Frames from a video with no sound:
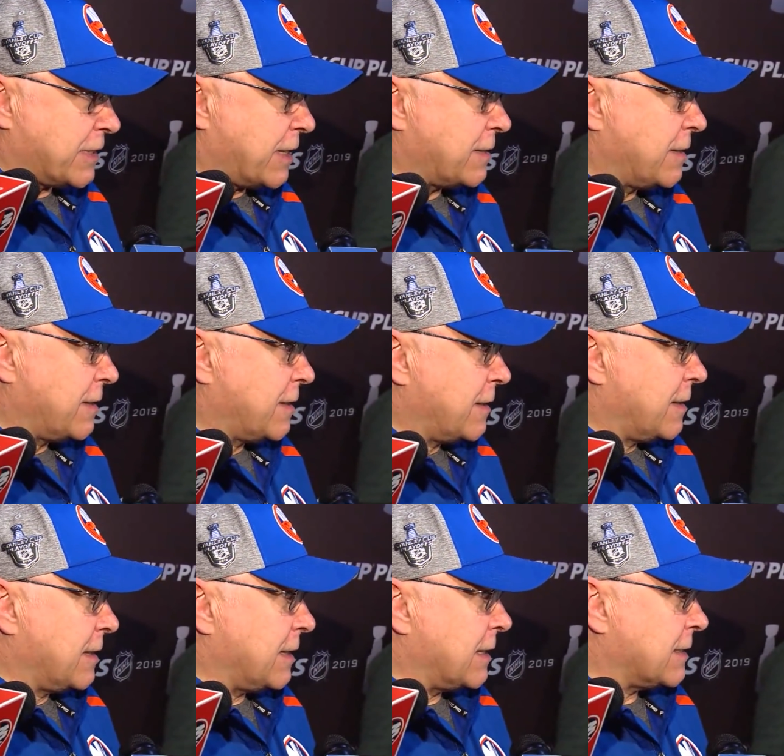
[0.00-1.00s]
of that
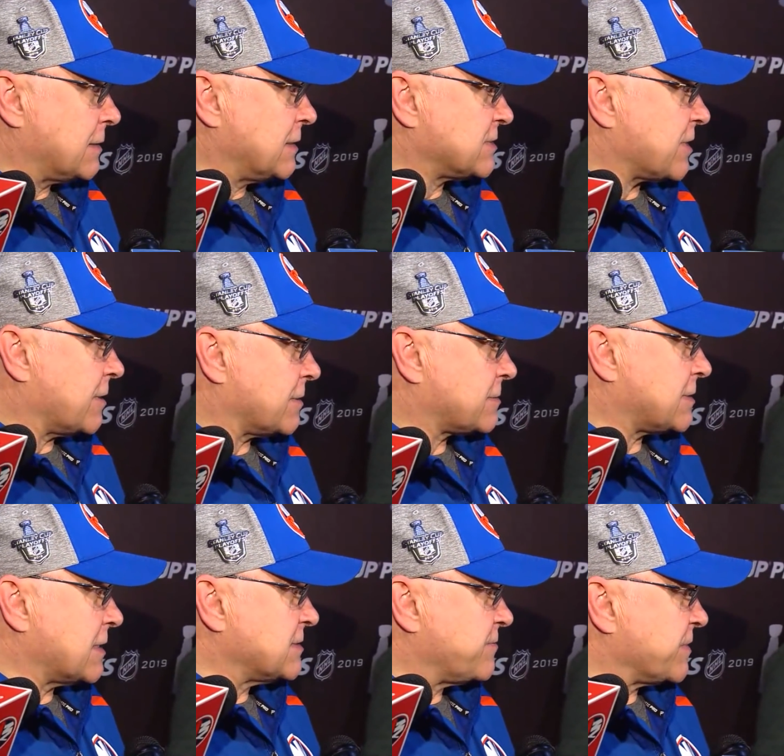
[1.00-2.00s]
and he's got
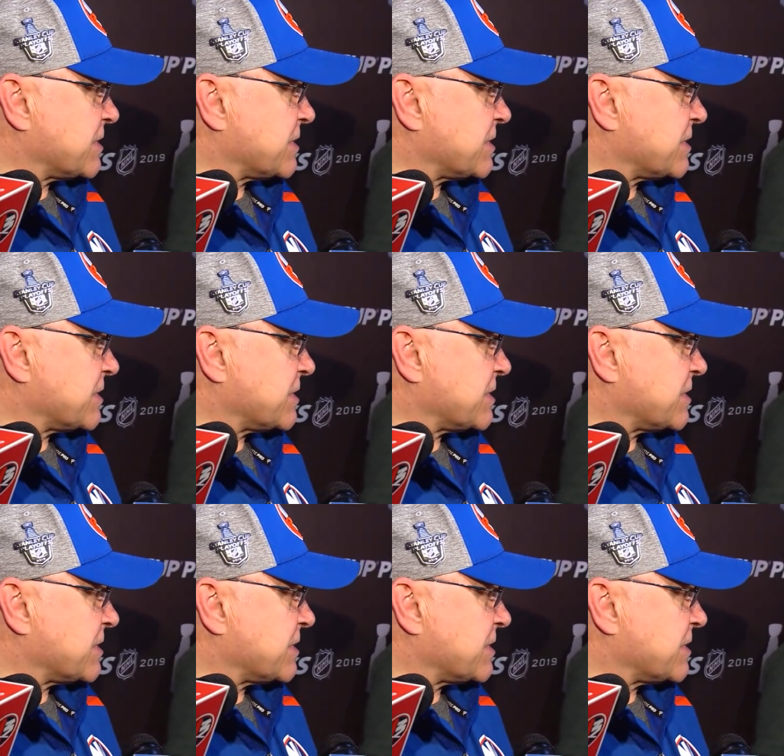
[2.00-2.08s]
tons of